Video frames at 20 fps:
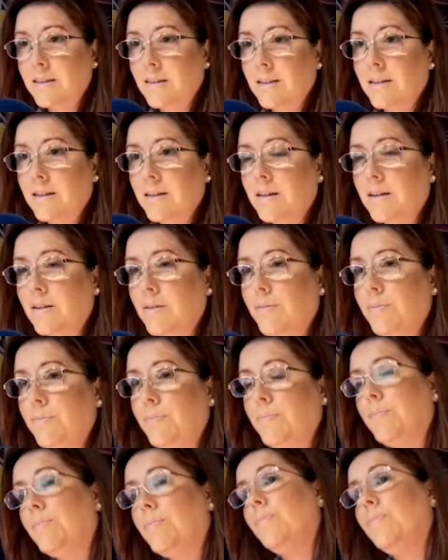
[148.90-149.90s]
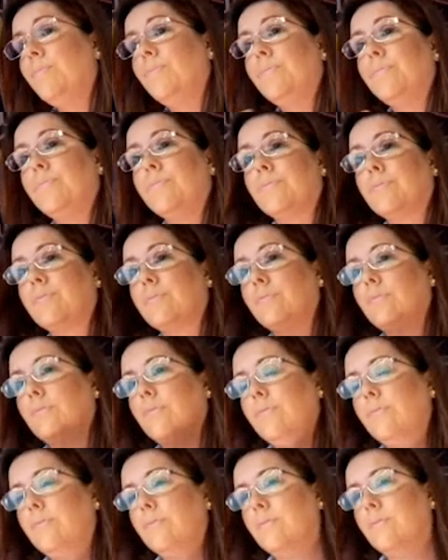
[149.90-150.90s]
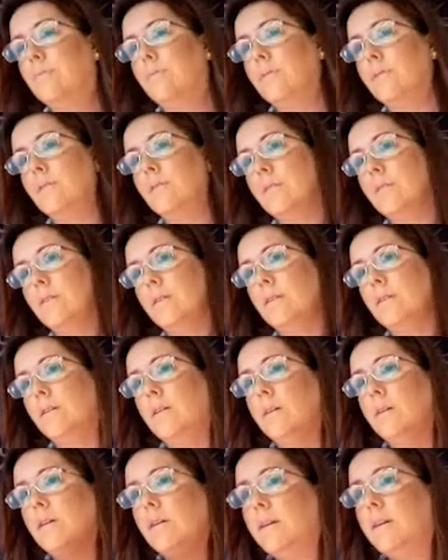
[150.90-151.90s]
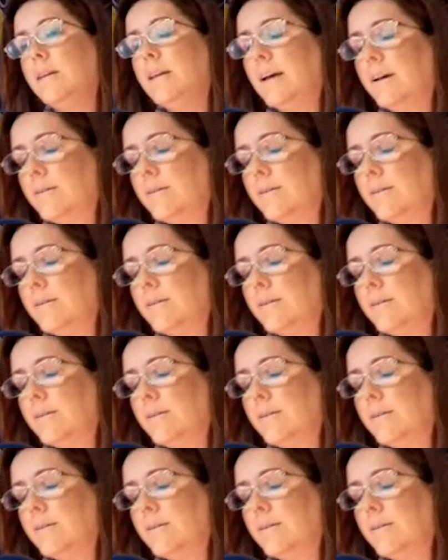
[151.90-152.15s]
One of the reasons we wanted to talk to you is that you are a doctor.